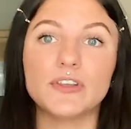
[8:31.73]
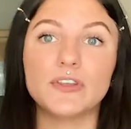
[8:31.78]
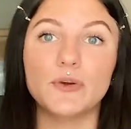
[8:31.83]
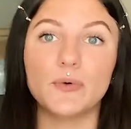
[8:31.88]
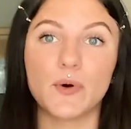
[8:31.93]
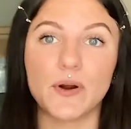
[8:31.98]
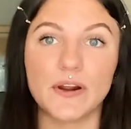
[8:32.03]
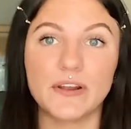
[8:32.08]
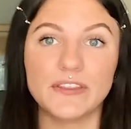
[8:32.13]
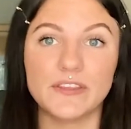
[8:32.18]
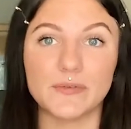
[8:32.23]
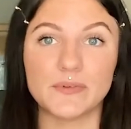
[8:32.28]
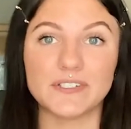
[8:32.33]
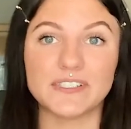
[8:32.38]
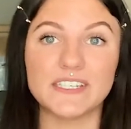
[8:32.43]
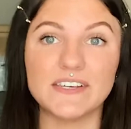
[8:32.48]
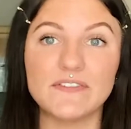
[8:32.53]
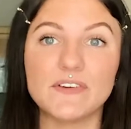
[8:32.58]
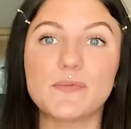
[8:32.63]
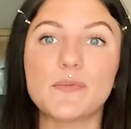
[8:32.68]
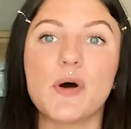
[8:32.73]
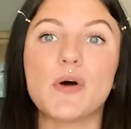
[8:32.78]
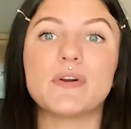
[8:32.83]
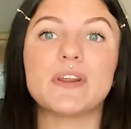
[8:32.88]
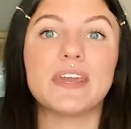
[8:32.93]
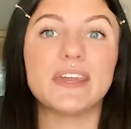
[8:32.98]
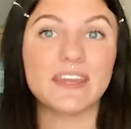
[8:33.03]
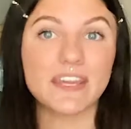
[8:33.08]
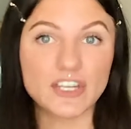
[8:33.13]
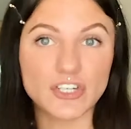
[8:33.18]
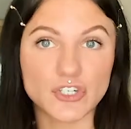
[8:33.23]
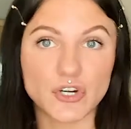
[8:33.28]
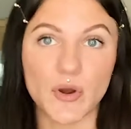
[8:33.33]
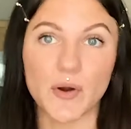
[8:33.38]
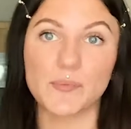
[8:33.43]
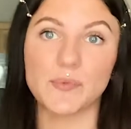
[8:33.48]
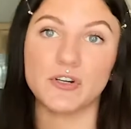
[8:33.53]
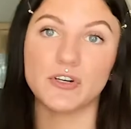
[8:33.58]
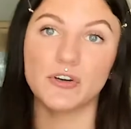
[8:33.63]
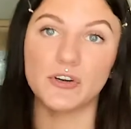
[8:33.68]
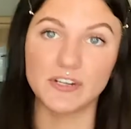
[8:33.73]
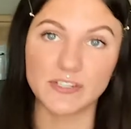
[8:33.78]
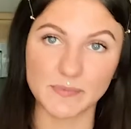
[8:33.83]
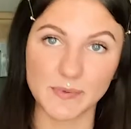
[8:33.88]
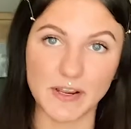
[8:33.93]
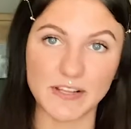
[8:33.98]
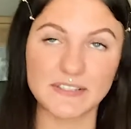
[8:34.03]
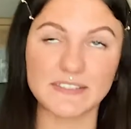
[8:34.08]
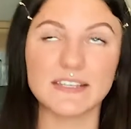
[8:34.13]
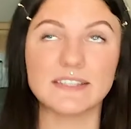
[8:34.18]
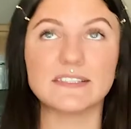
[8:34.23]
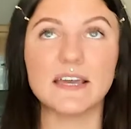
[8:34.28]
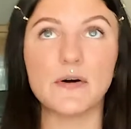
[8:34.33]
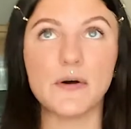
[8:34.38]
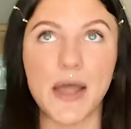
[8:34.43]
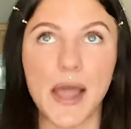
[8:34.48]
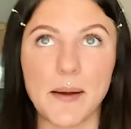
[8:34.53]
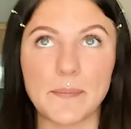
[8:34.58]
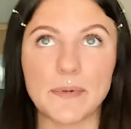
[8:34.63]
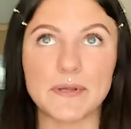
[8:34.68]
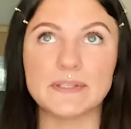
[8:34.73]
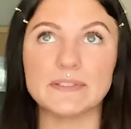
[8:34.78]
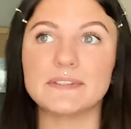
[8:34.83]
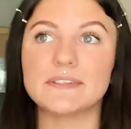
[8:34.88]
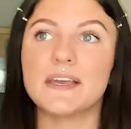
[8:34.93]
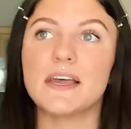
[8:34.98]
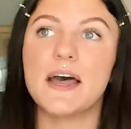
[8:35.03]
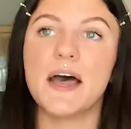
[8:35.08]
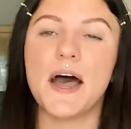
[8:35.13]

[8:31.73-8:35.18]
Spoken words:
you are in the receiving mode, it can show up in your experience. That's how it happens.